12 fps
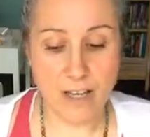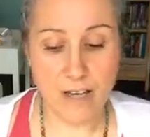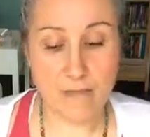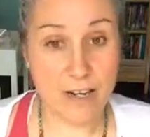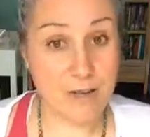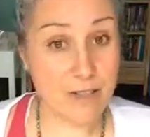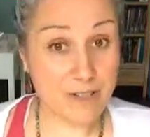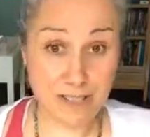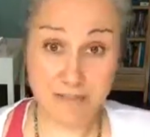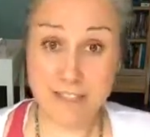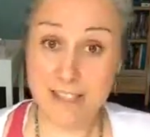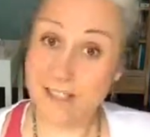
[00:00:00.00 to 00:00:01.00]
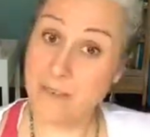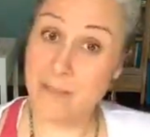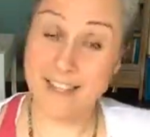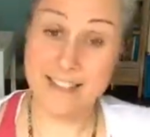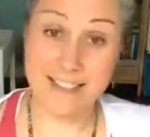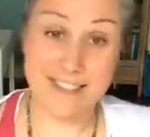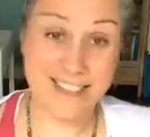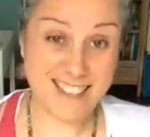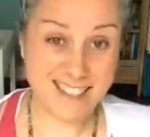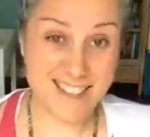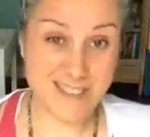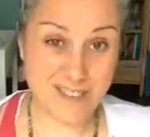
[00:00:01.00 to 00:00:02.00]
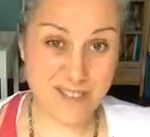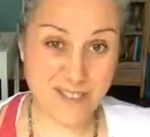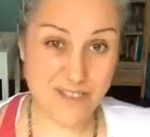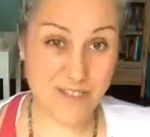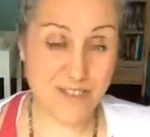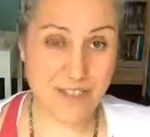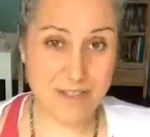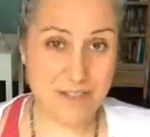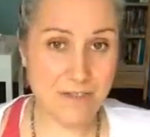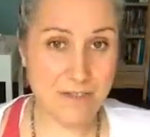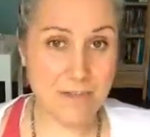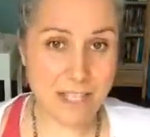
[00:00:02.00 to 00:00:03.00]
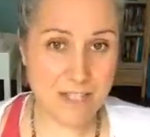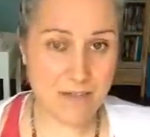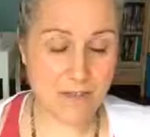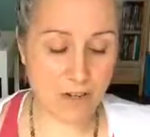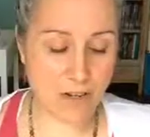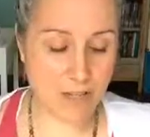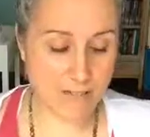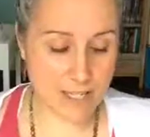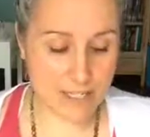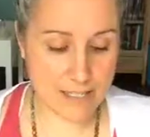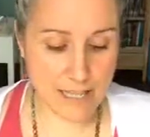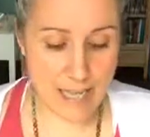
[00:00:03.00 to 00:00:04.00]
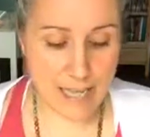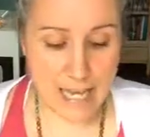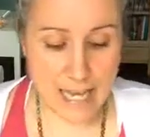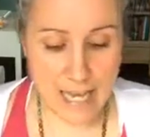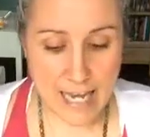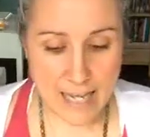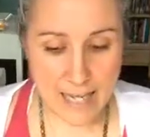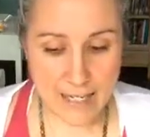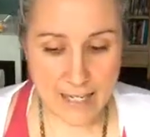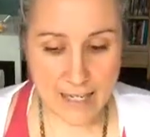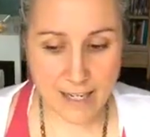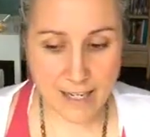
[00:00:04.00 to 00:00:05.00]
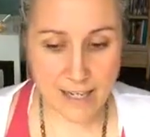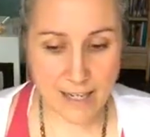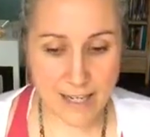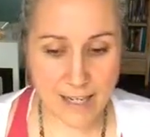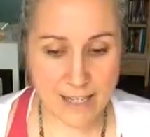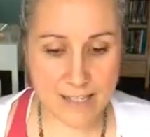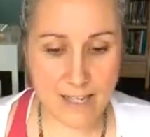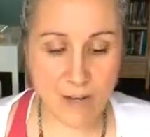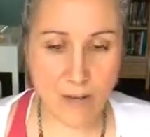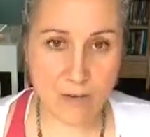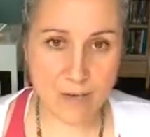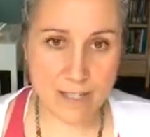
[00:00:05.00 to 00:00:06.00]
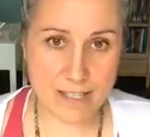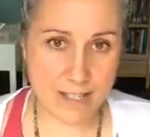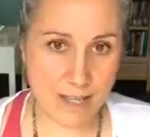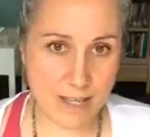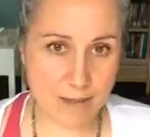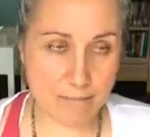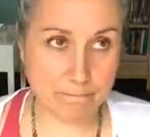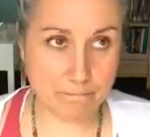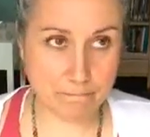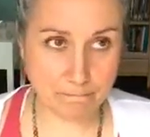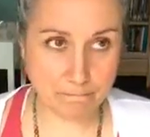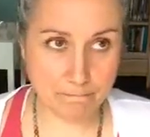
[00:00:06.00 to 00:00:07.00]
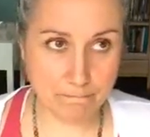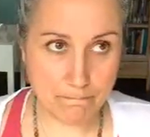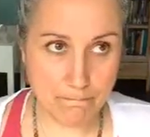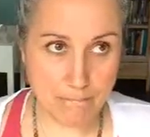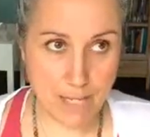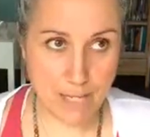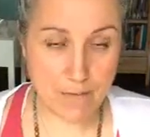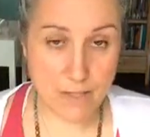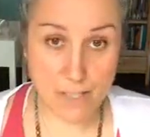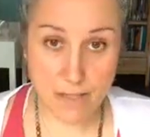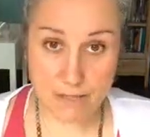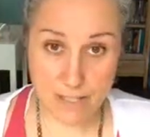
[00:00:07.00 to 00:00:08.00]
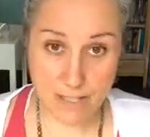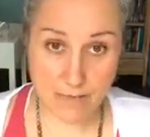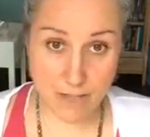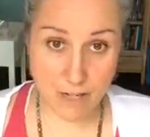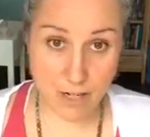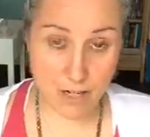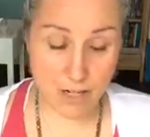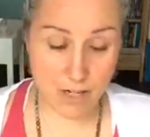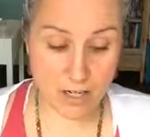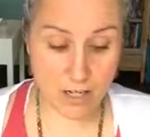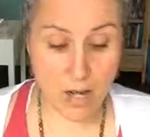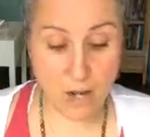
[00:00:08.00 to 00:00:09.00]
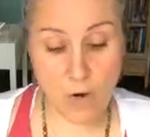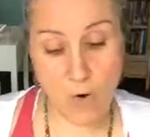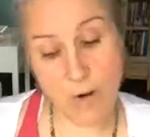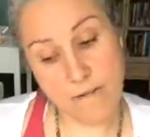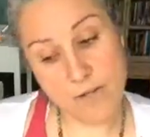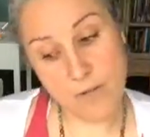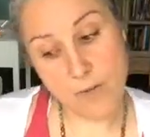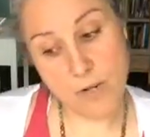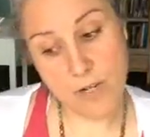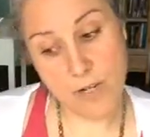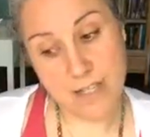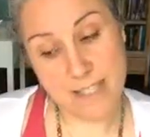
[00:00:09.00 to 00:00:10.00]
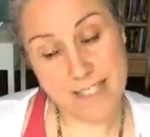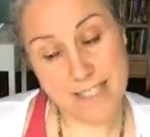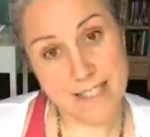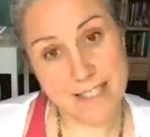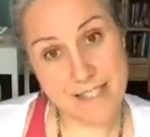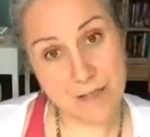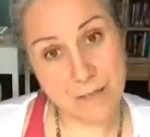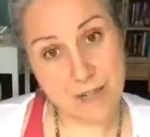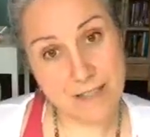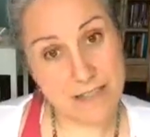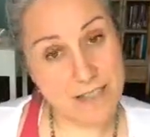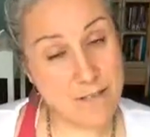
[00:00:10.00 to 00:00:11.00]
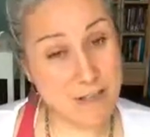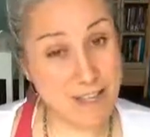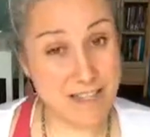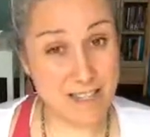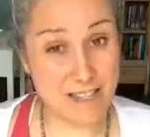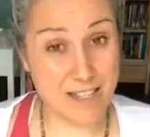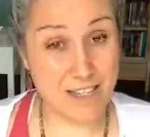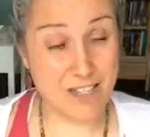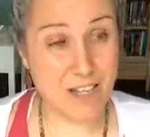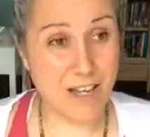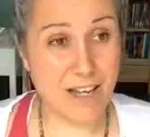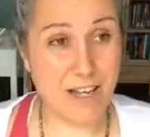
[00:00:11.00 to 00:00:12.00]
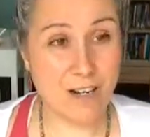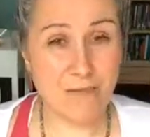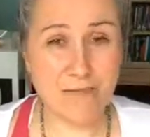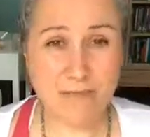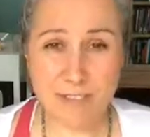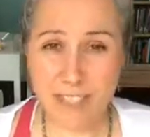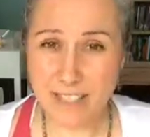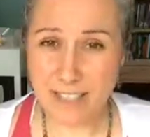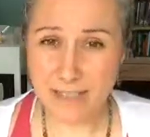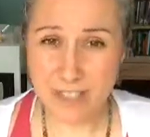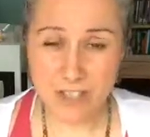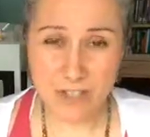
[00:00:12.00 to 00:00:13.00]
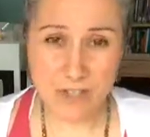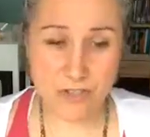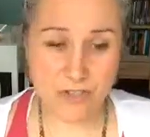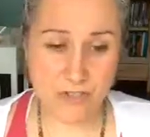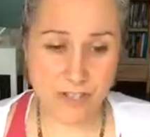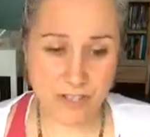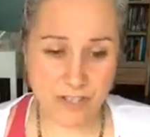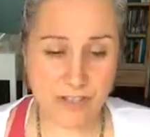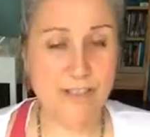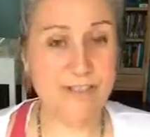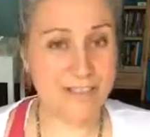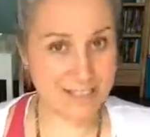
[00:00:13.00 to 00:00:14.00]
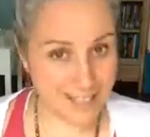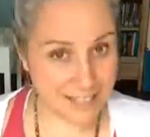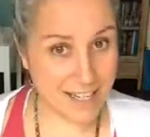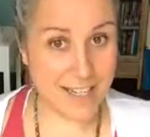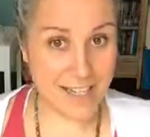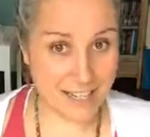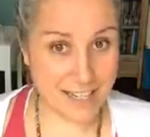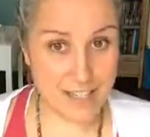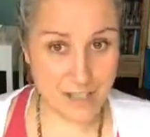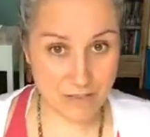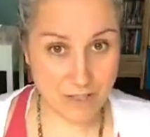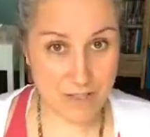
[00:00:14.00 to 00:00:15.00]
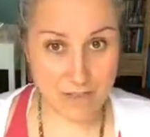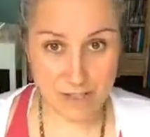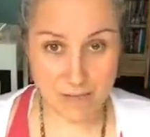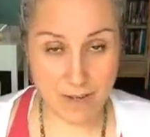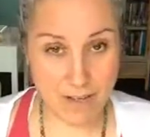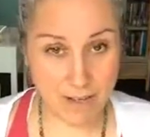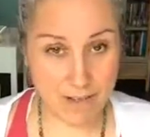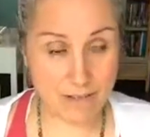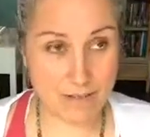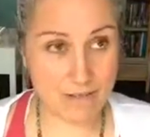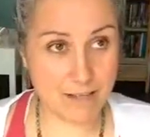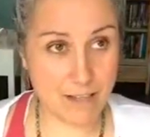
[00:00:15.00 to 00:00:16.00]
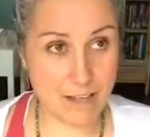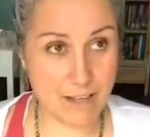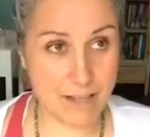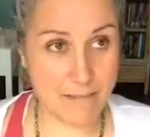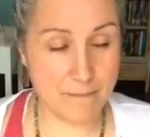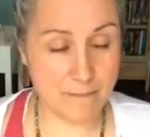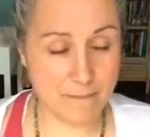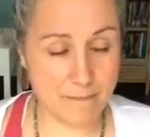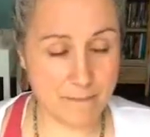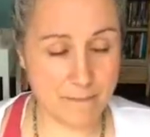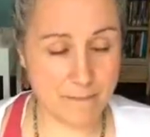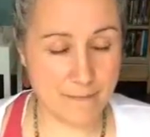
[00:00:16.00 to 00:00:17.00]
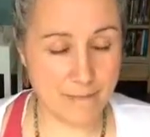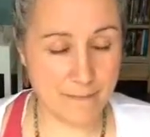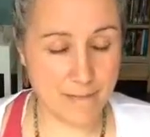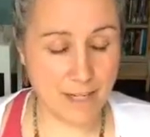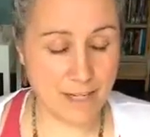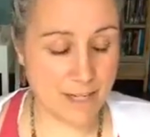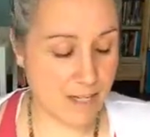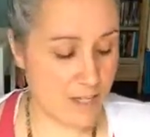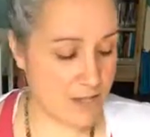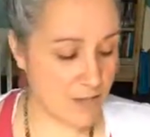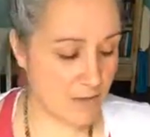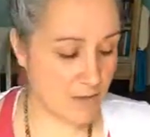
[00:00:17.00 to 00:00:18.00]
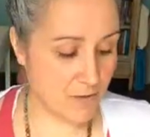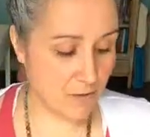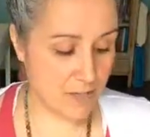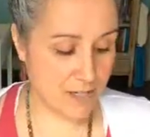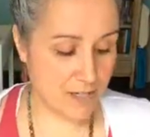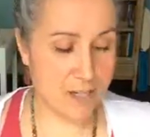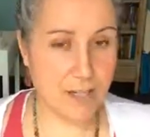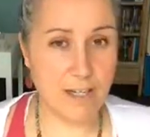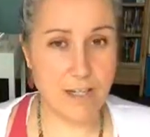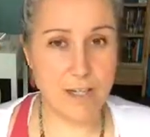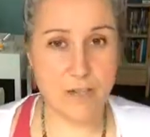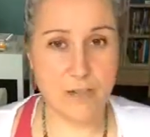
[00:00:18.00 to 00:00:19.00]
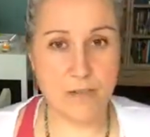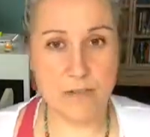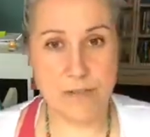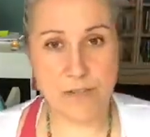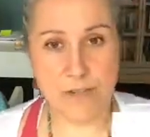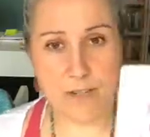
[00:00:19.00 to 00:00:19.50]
For anyone who did receive a message, this is also for you. It's for me, it's for all of us. And as I always say, if you didn't receive a card, or if you were listening to someone else's message and it really rings true for you, then take it. It's for you as well. Okay? So, universal